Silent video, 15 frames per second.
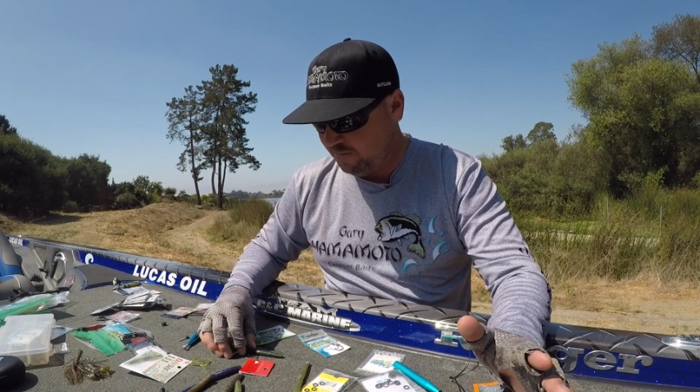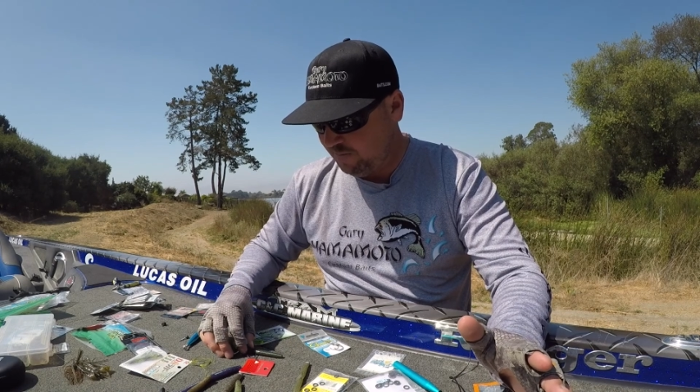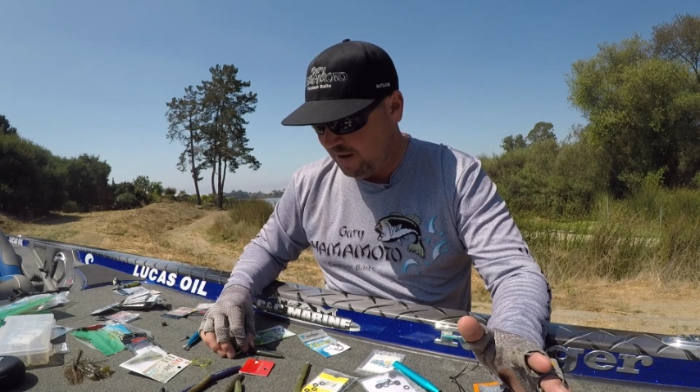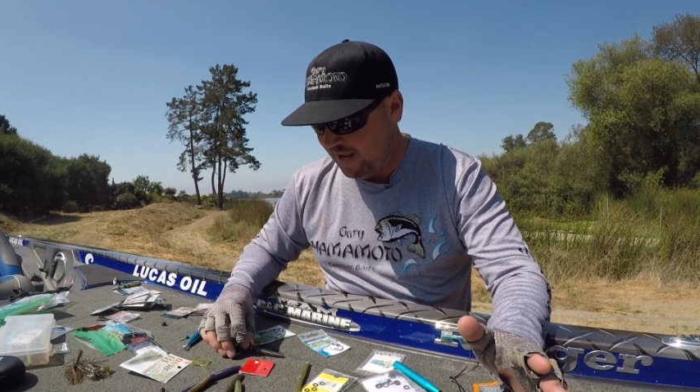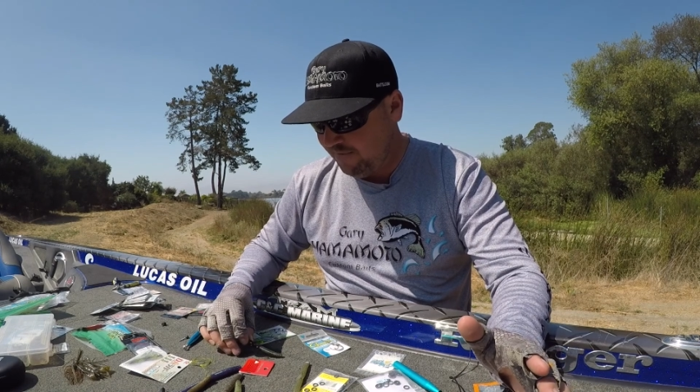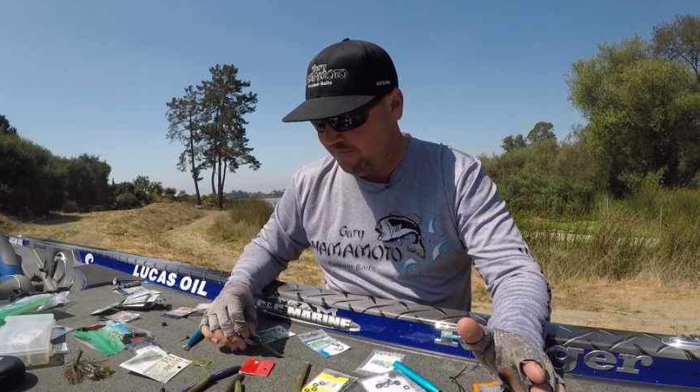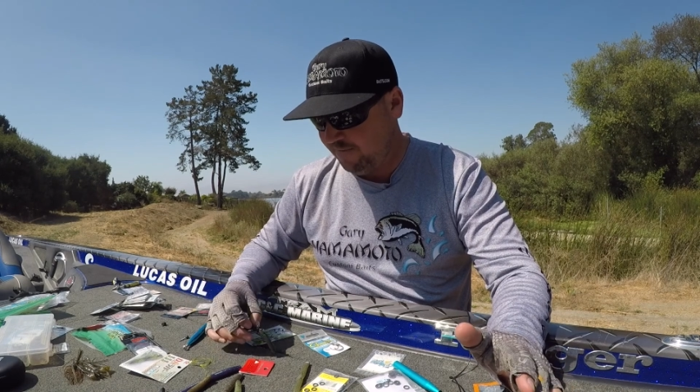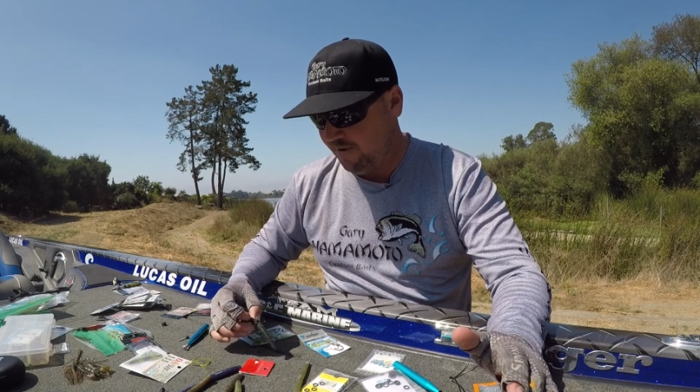
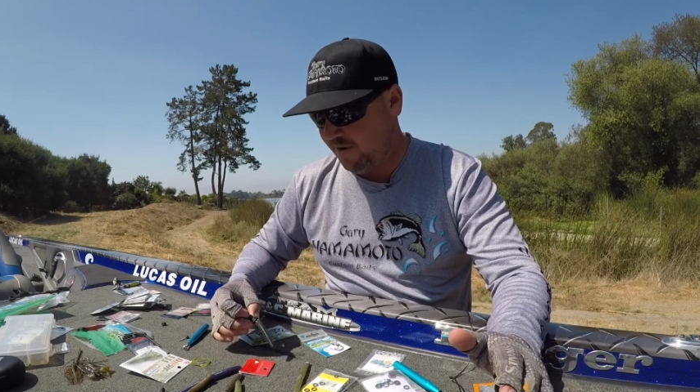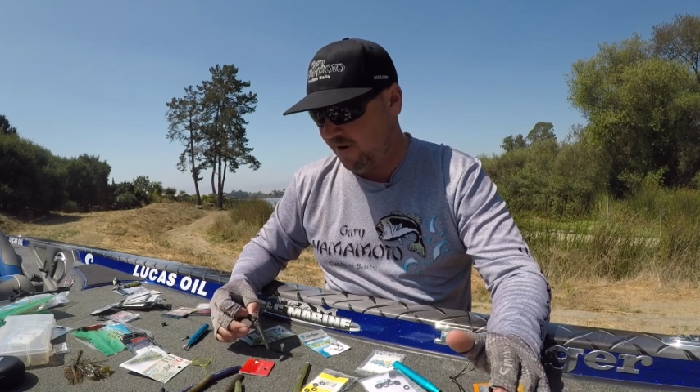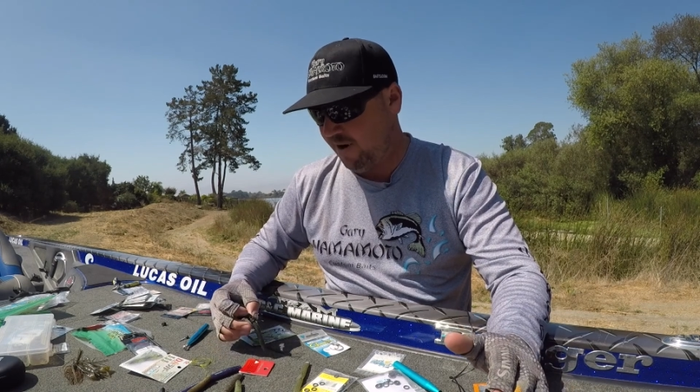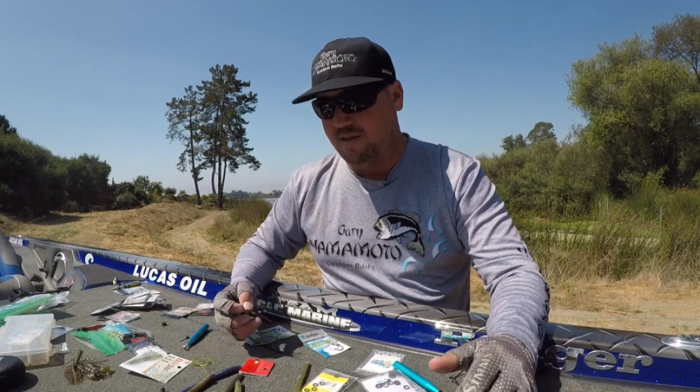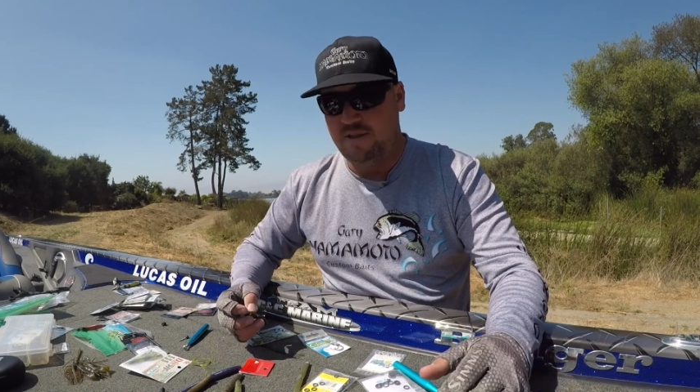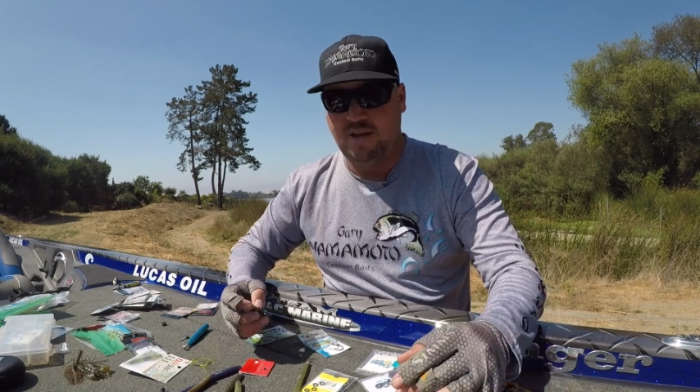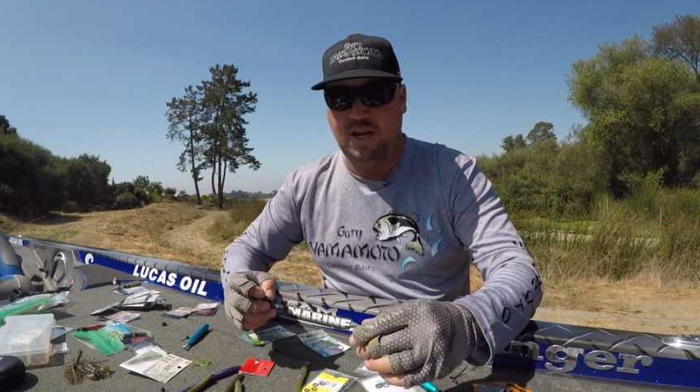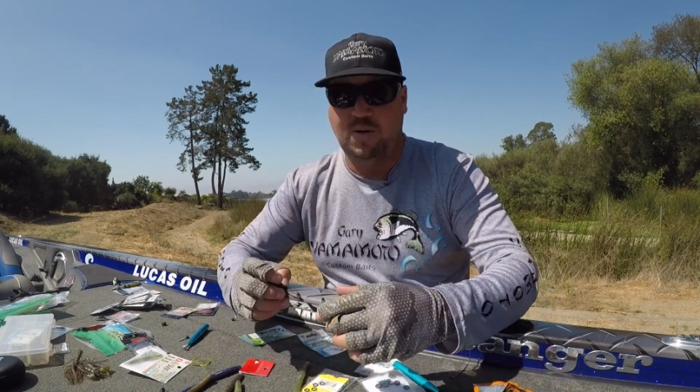By
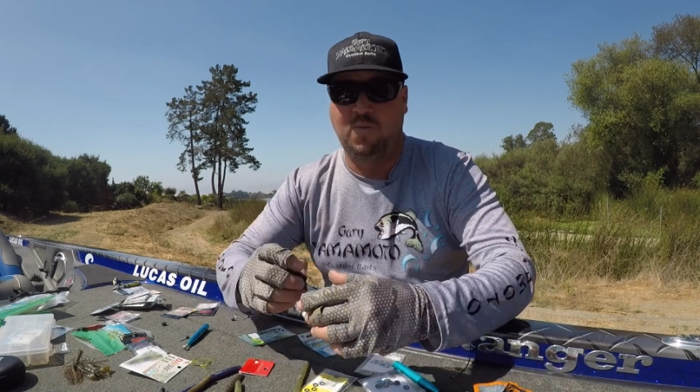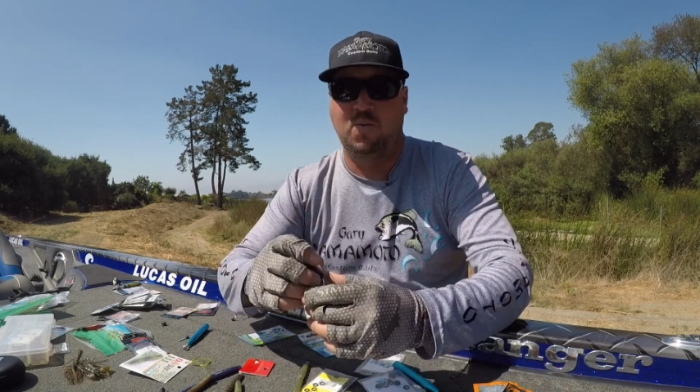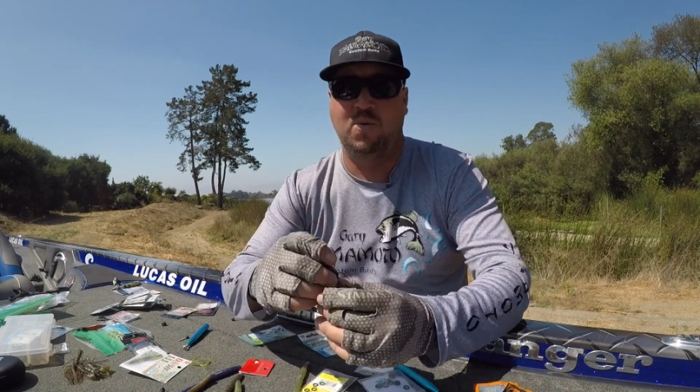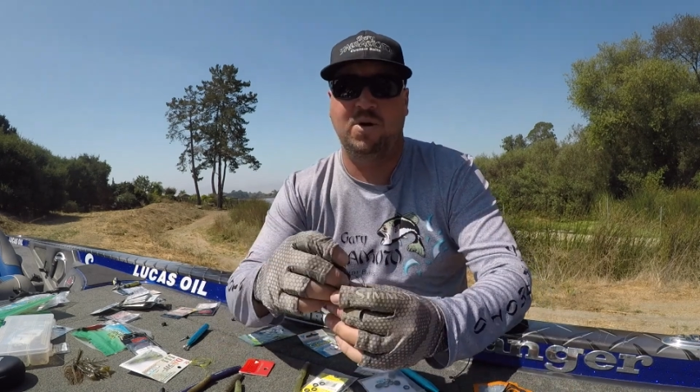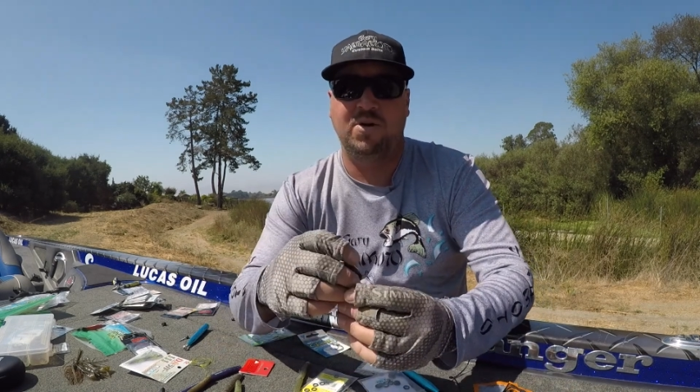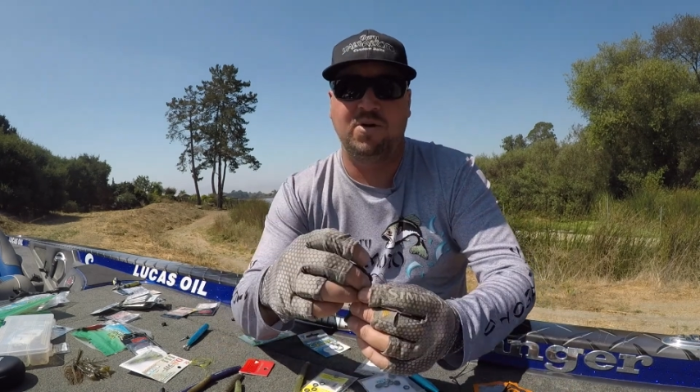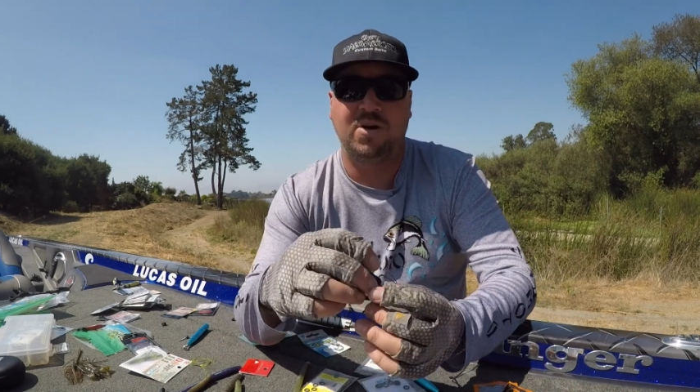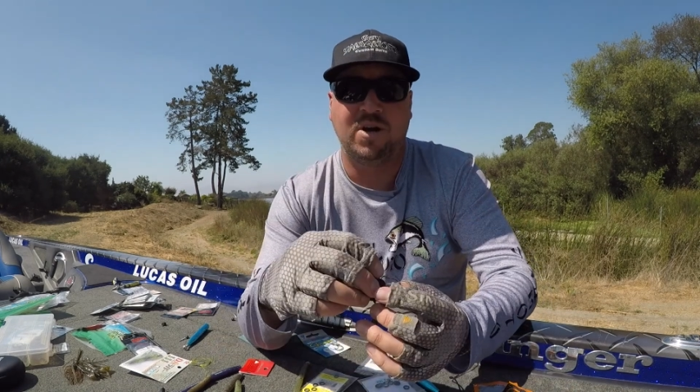far, the
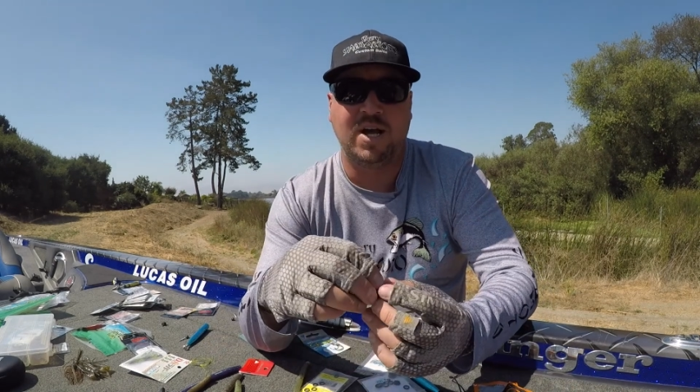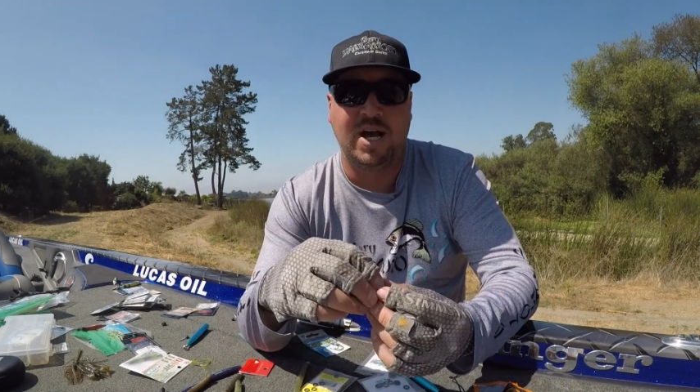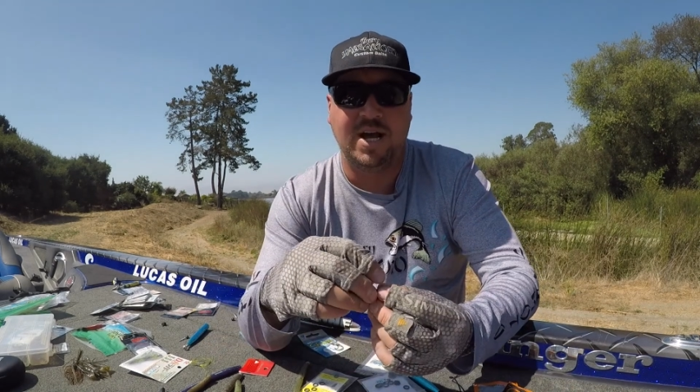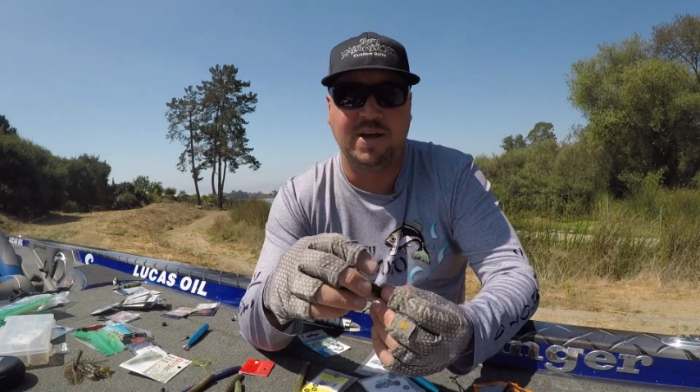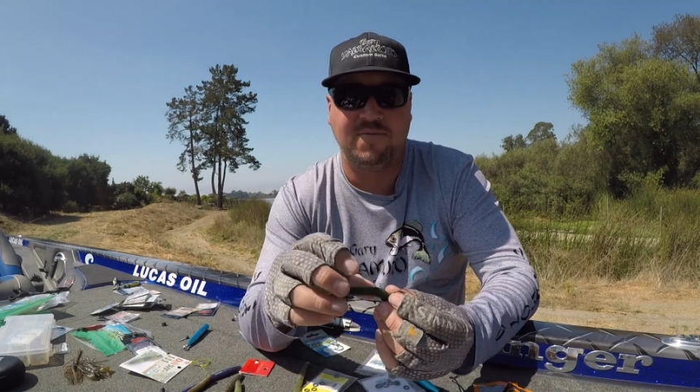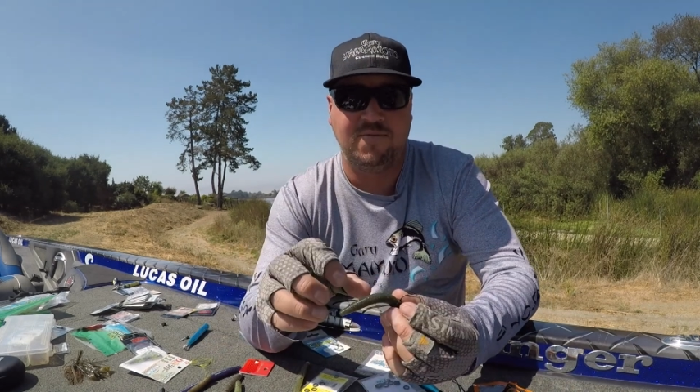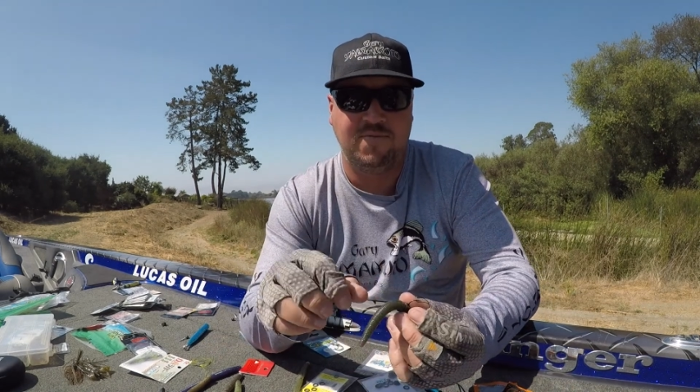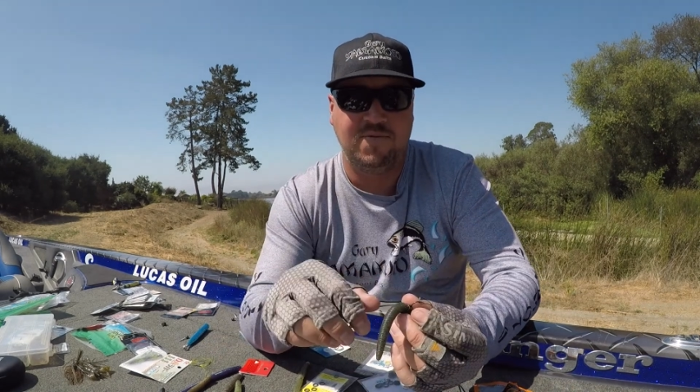#1 hook
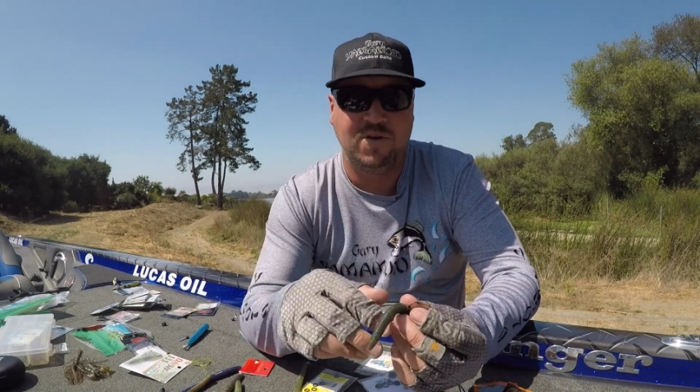I've